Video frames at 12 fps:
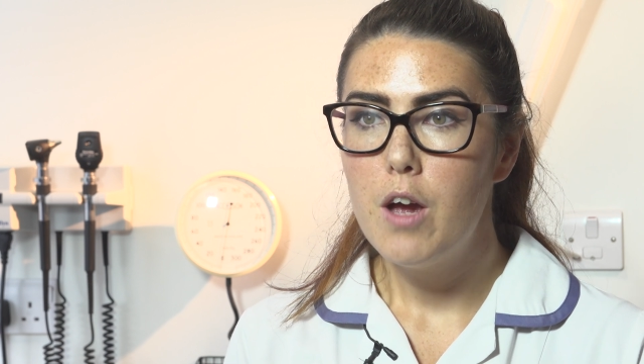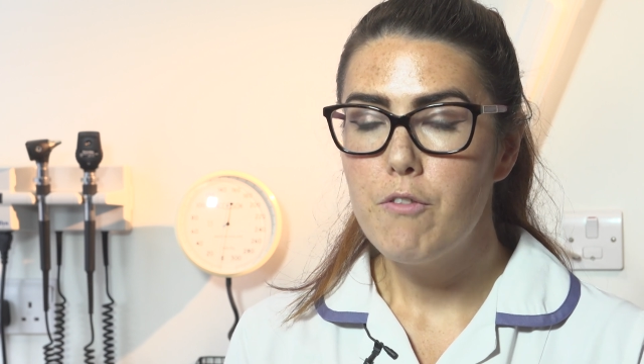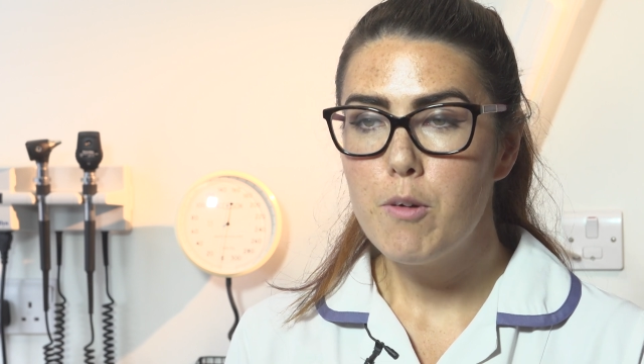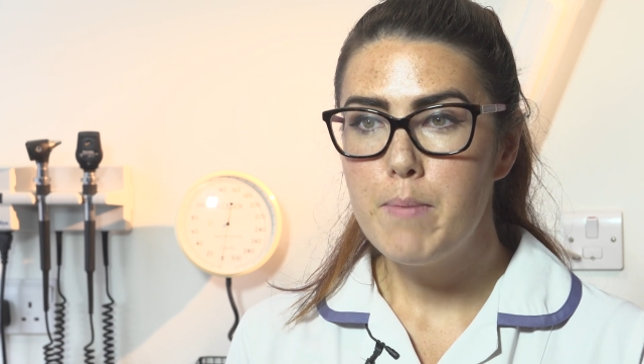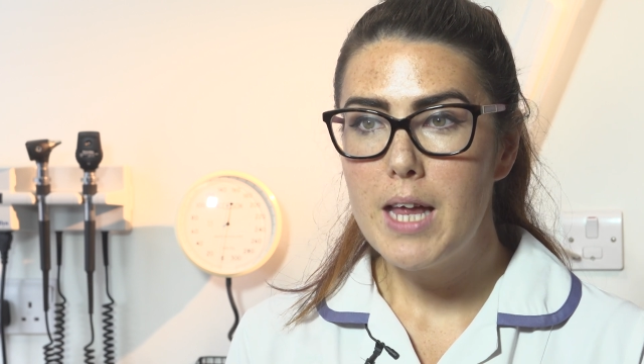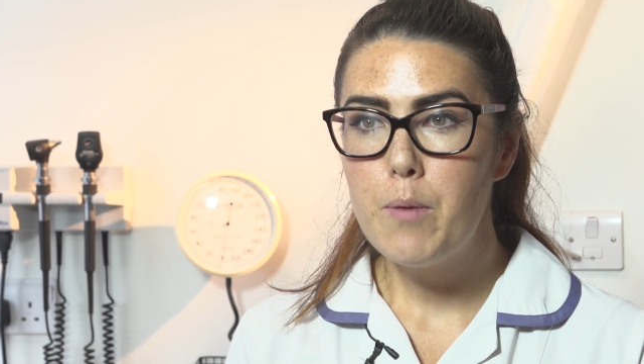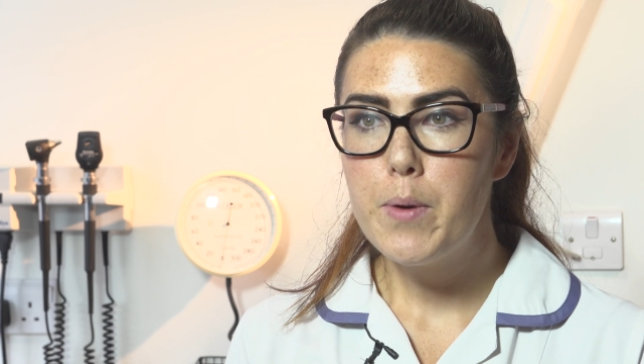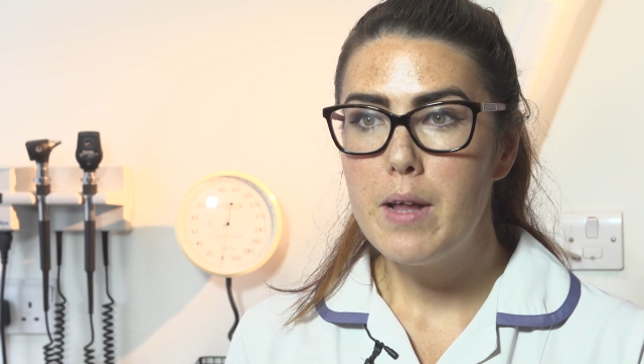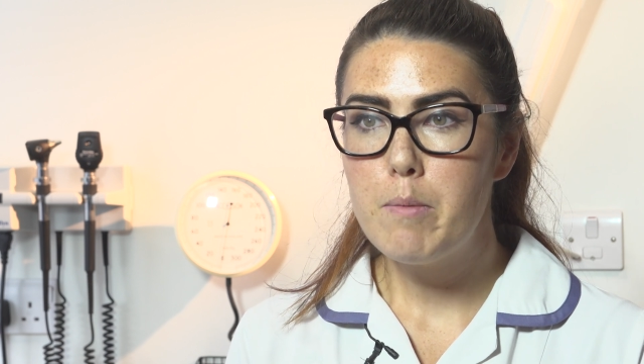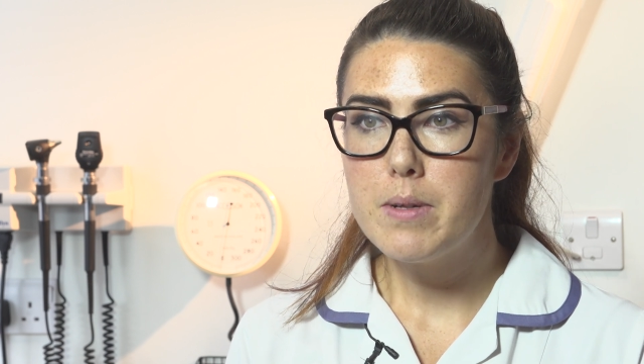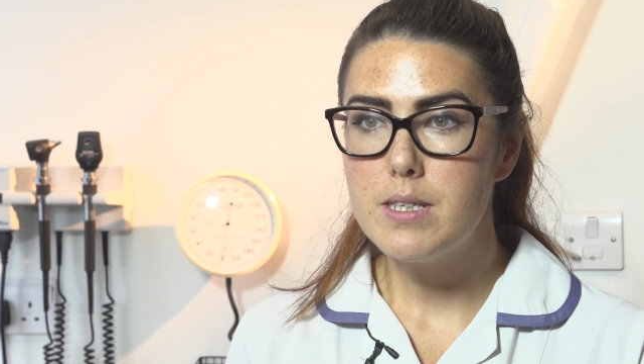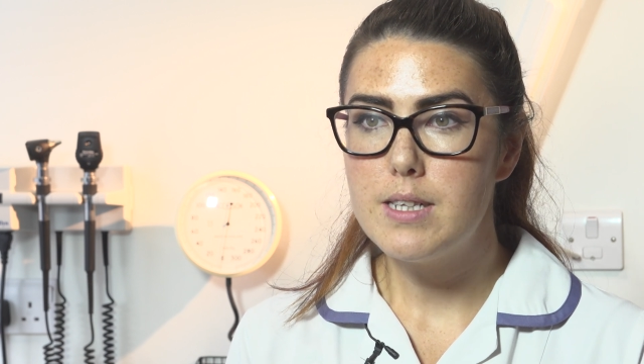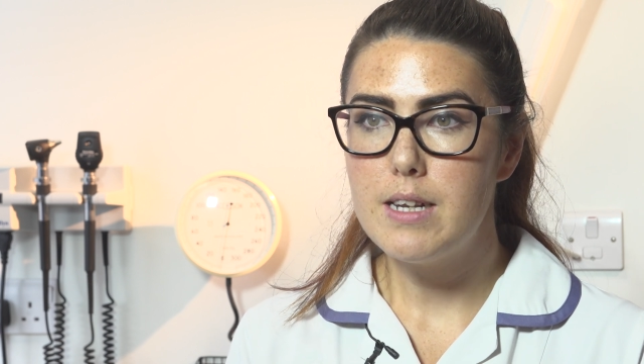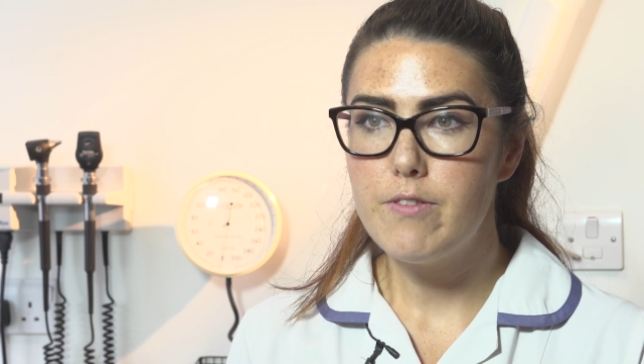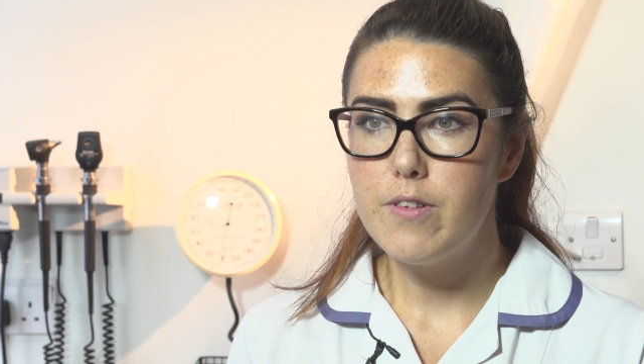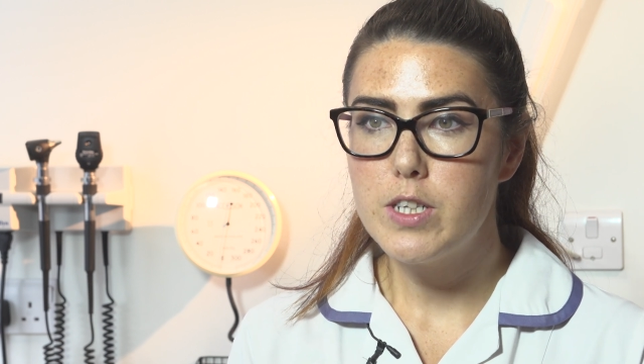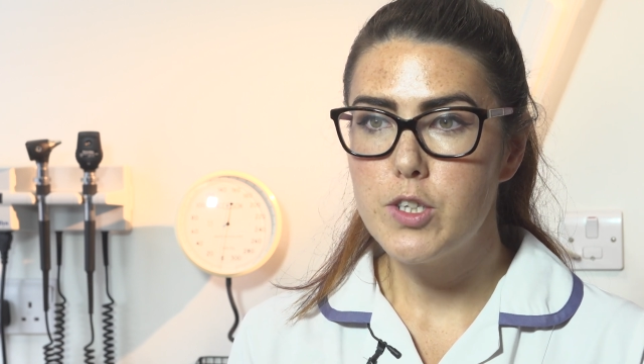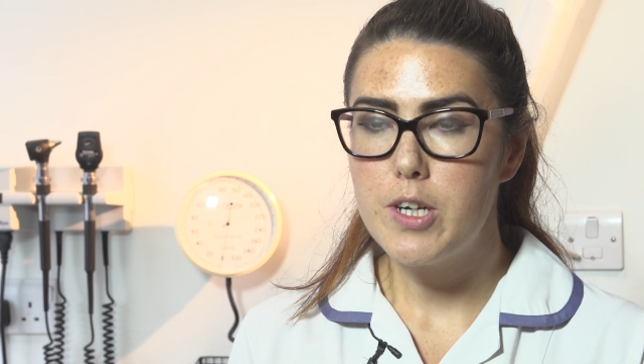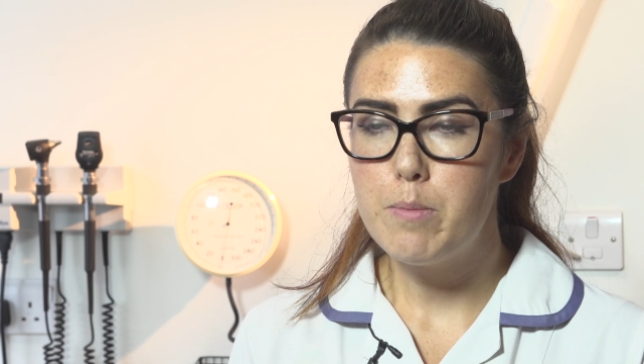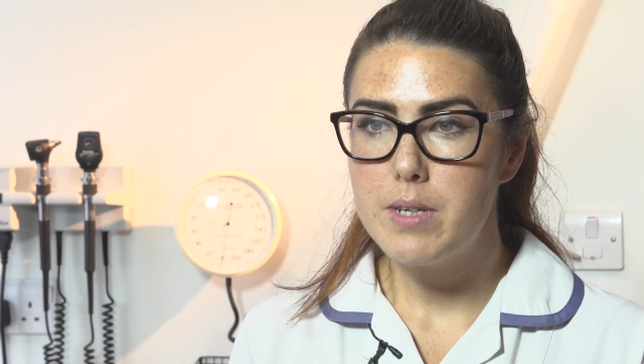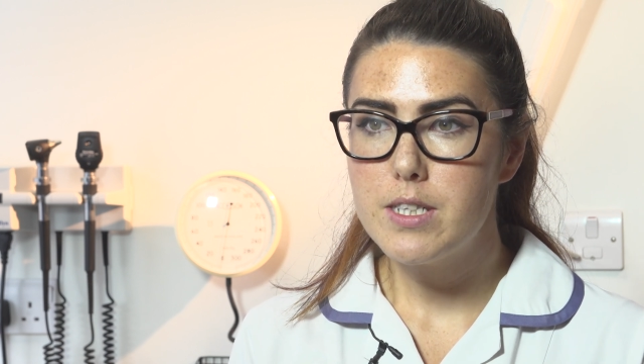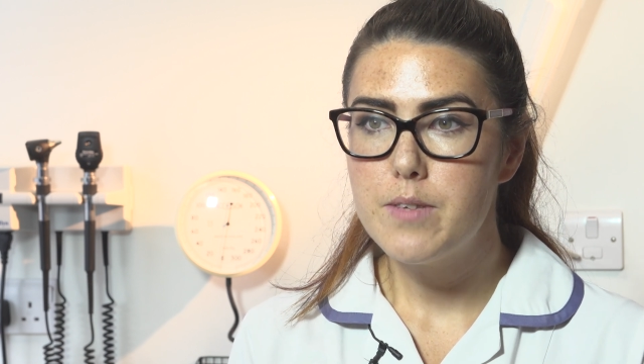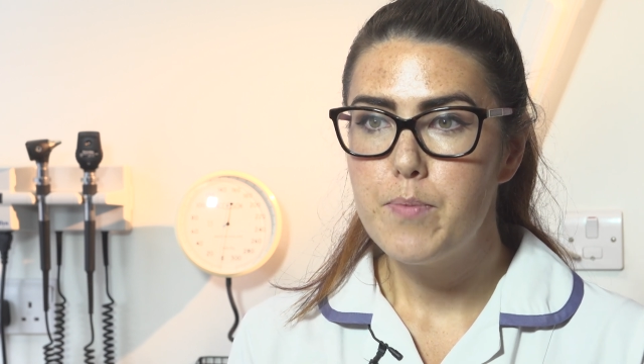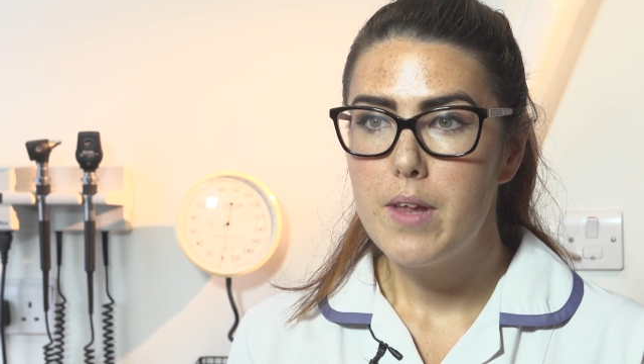From there we are able to deliver a
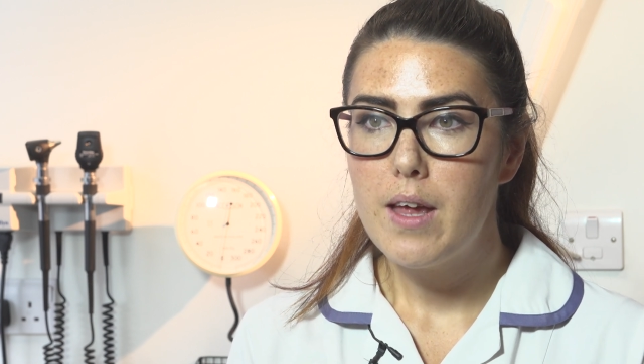treatment,